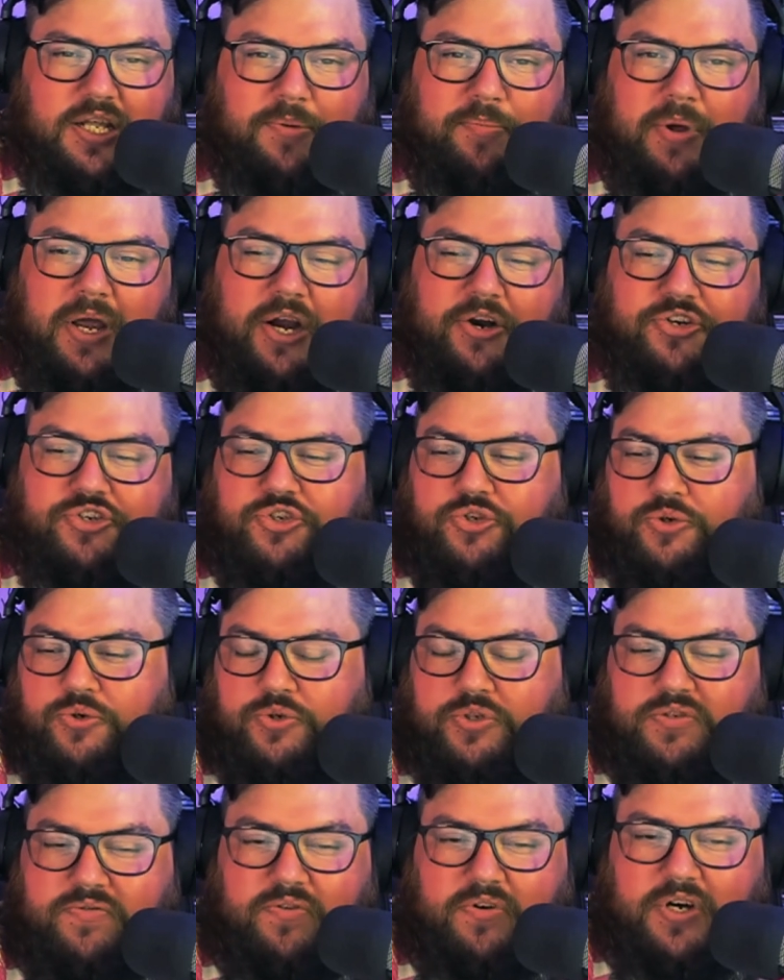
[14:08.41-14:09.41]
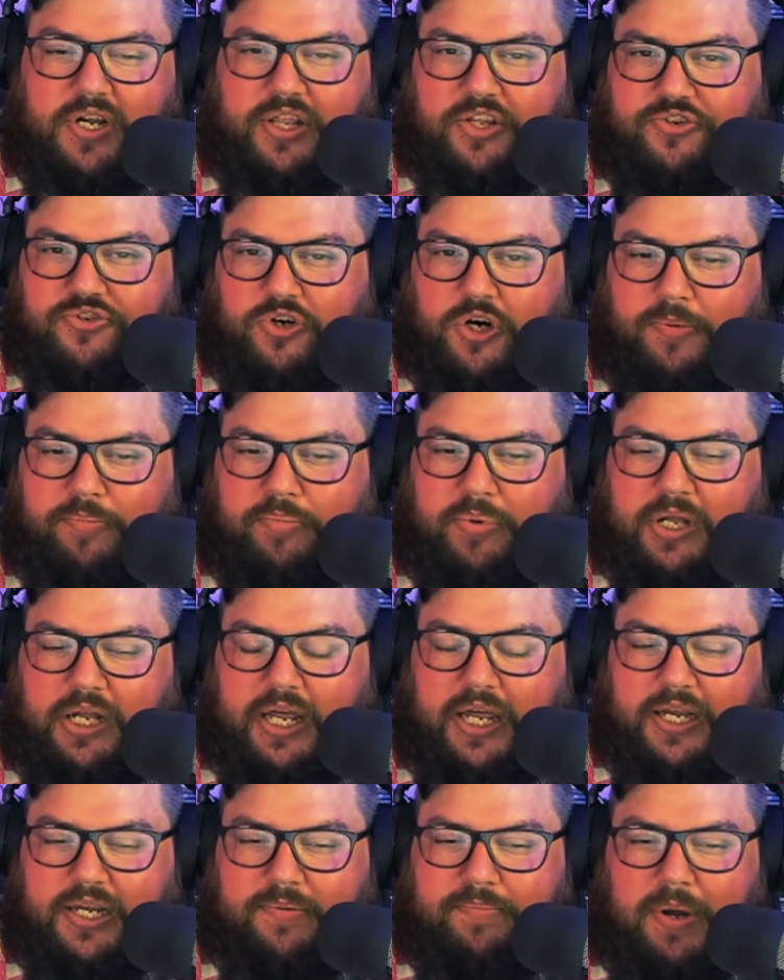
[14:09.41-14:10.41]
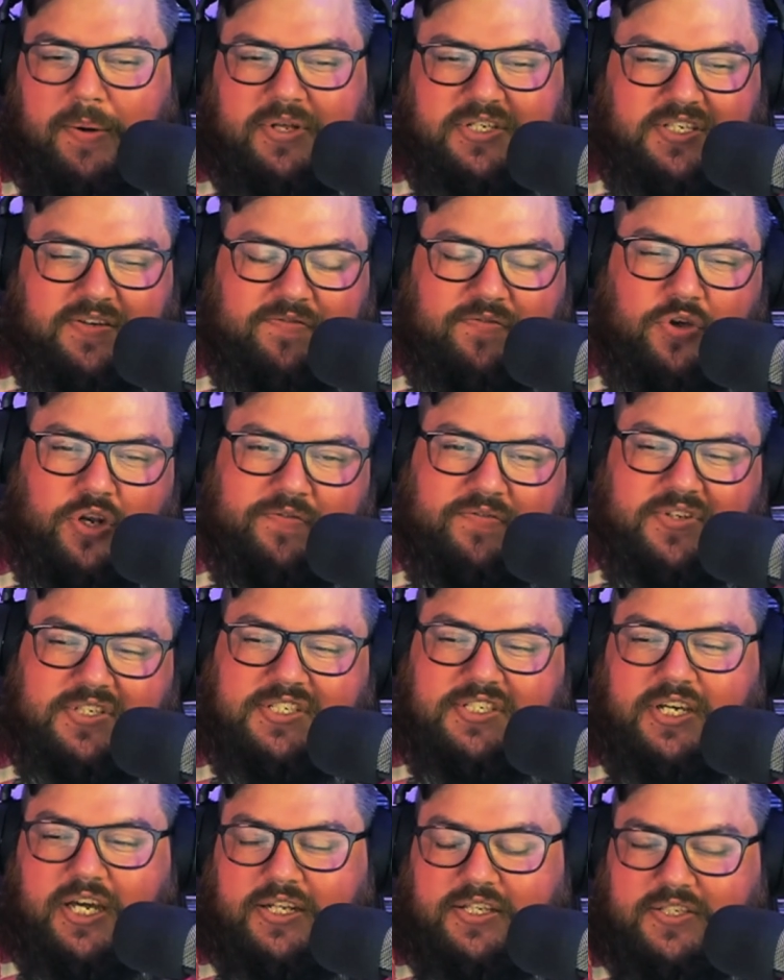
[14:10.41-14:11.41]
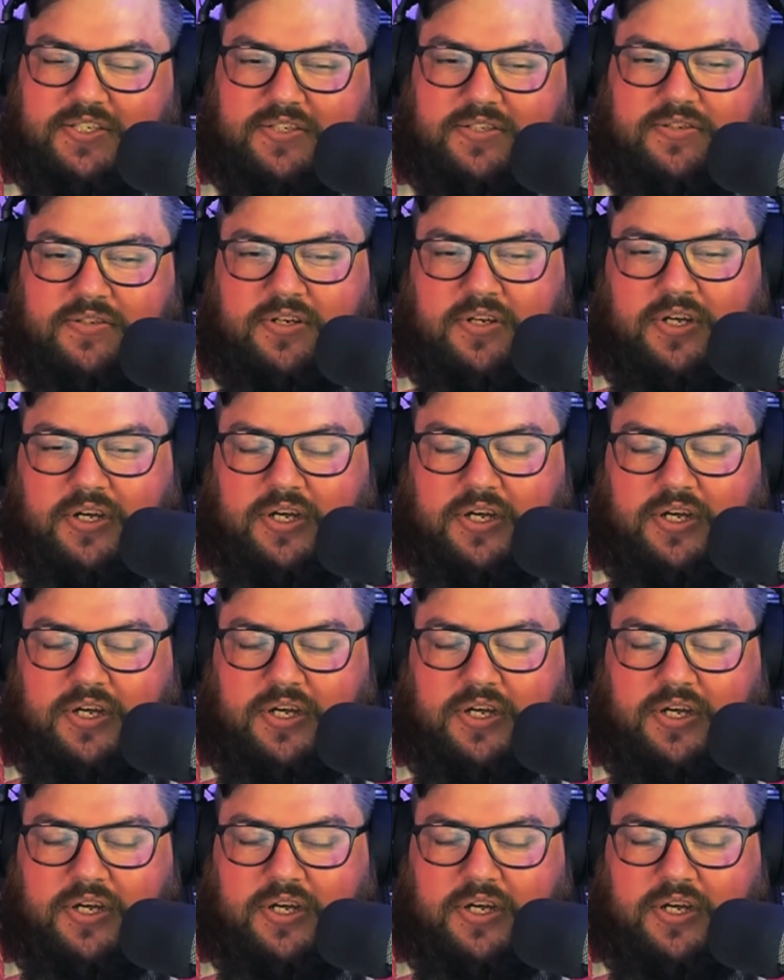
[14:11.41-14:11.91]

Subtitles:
a pair of shoes for another drop, but like maybe there's a few different sets.